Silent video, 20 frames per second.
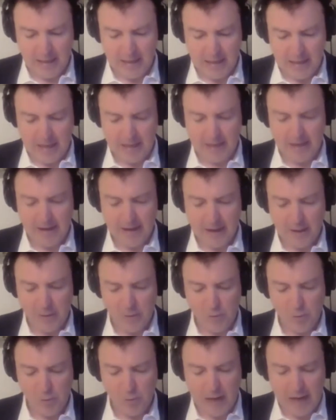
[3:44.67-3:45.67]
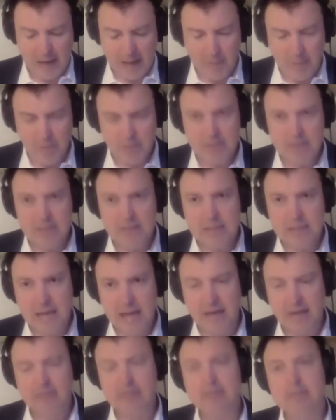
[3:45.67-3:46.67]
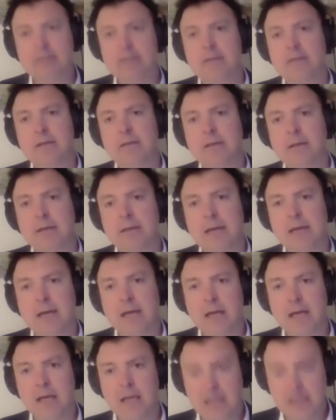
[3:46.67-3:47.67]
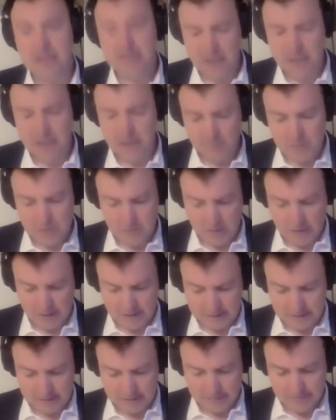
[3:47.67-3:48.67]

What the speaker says: That what happens next is up to us.